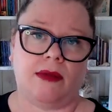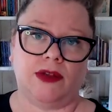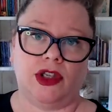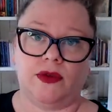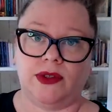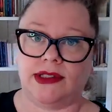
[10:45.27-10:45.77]

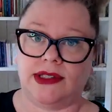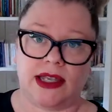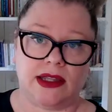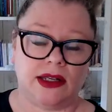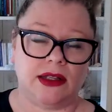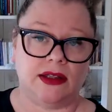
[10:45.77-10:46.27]
you would see
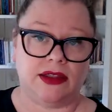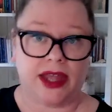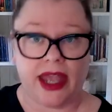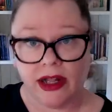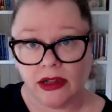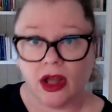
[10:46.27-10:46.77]

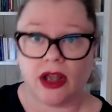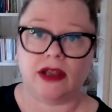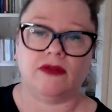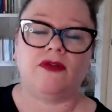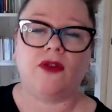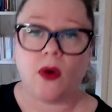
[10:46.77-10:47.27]
their
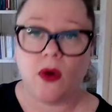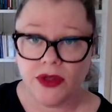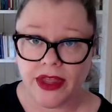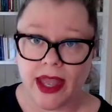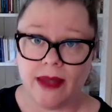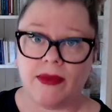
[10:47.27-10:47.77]
client for
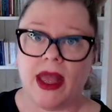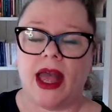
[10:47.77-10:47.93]
them,